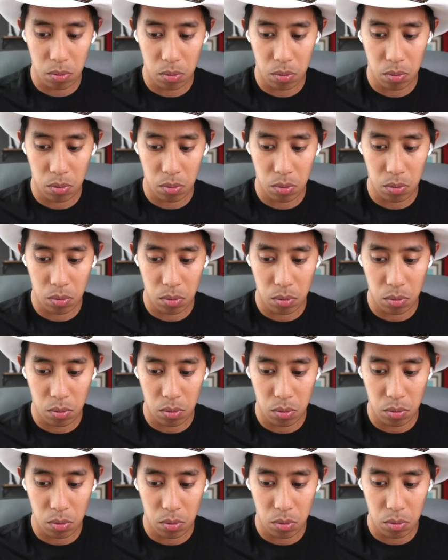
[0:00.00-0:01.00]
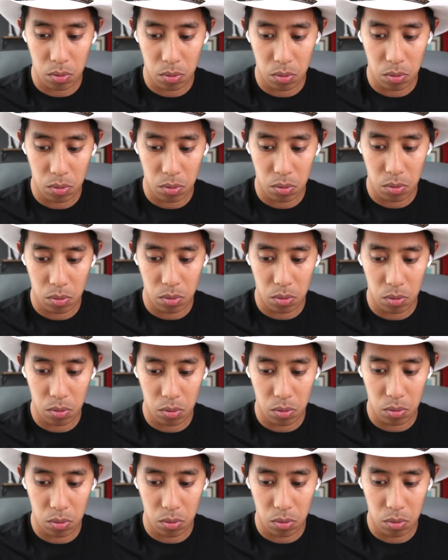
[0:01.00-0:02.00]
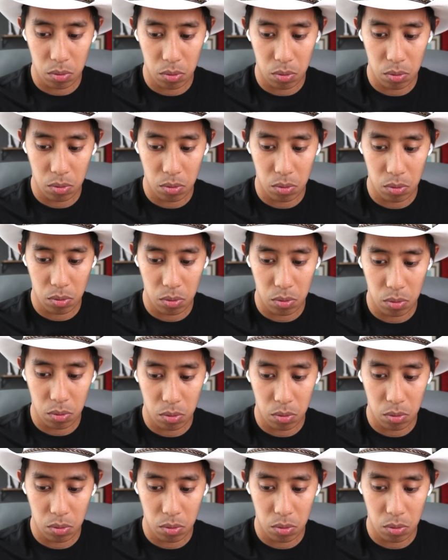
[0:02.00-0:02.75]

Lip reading: The person shown says nothing.